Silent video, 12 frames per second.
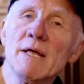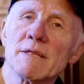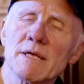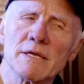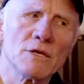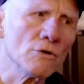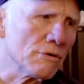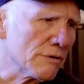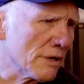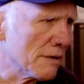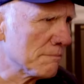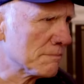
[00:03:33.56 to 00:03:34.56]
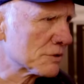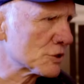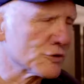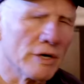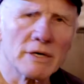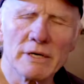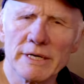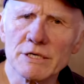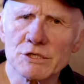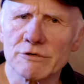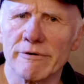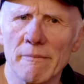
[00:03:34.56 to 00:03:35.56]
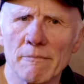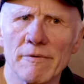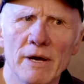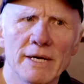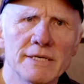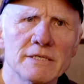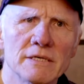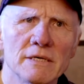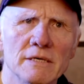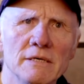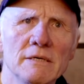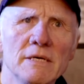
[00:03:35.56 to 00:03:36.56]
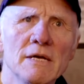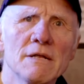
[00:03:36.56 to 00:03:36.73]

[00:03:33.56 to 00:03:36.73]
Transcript: that you're a struggling script writer,